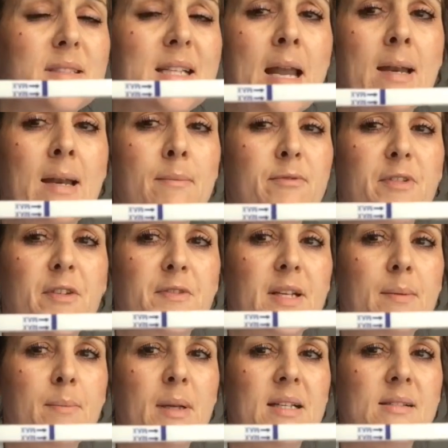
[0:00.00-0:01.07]
10
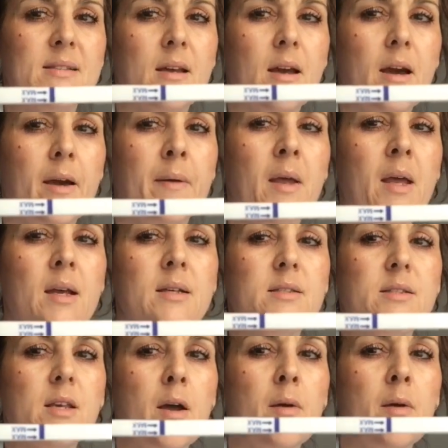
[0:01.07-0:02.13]
15 minutes ago,
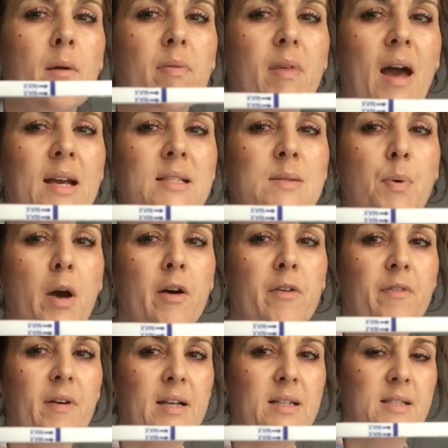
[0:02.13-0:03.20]
so that is
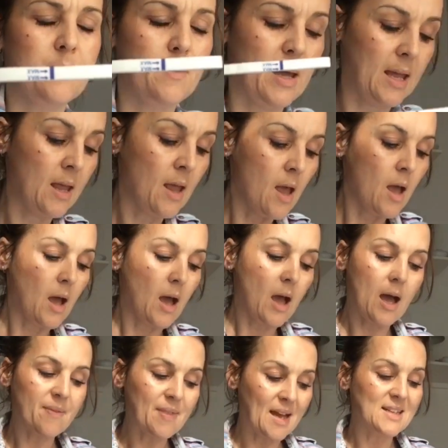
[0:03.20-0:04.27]
perfect to me.
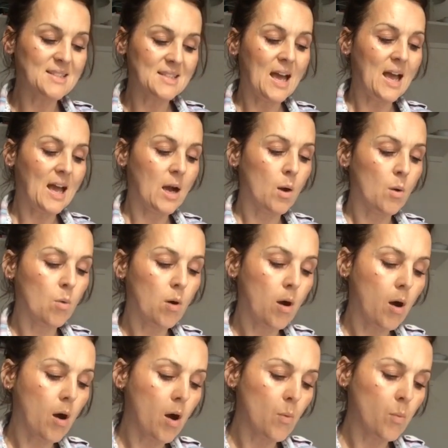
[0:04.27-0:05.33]
That is how
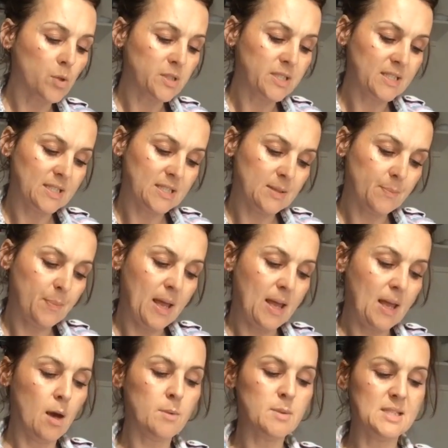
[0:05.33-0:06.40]
I wanted it to
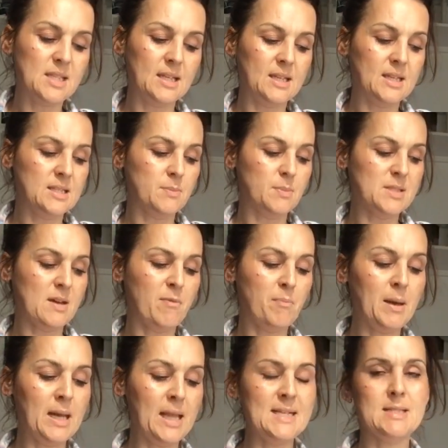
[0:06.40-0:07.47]
be. I was thinking to myself,
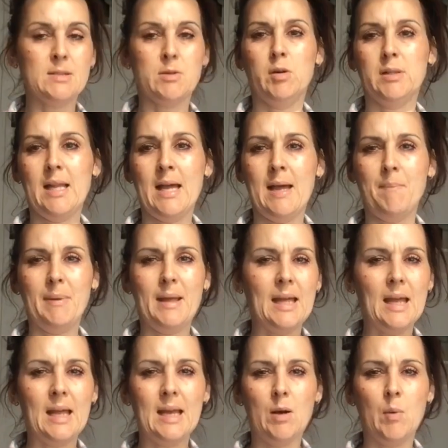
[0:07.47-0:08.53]
please God, let it
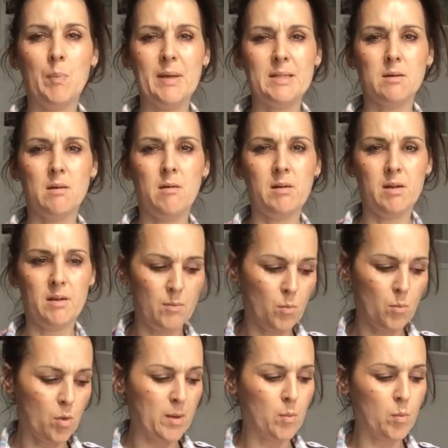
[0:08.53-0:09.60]
be a little bit darker
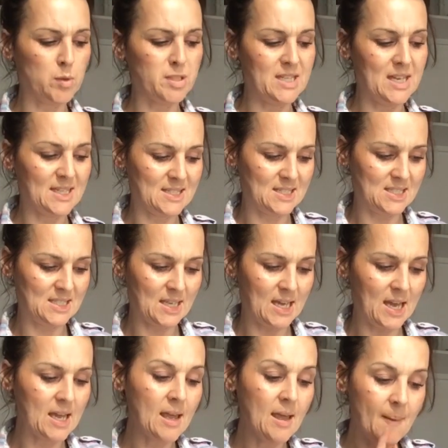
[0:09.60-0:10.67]
than what it was
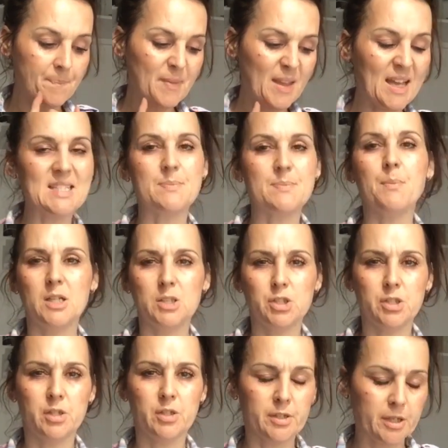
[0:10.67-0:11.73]
yesterday. It's
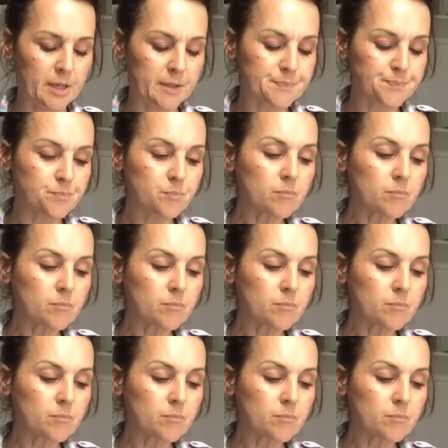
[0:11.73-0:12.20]
much darker.